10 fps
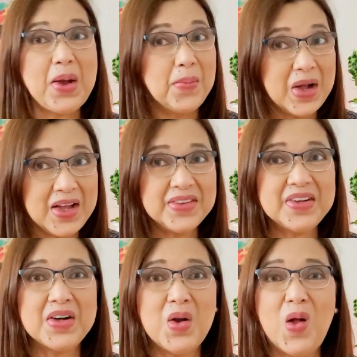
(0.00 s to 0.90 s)
But
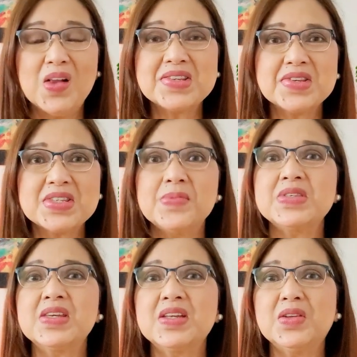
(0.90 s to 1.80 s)
there are also some
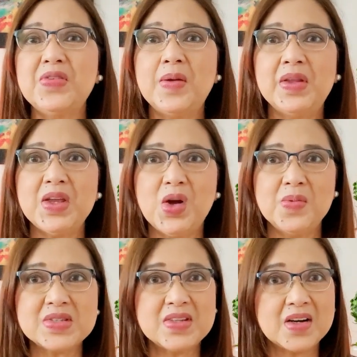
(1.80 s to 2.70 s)
single family
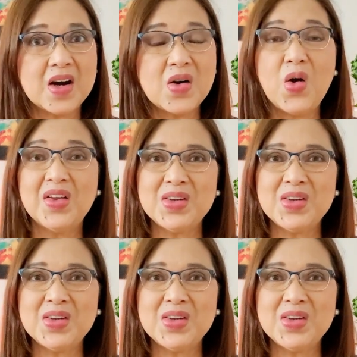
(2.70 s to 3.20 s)
homes that are on the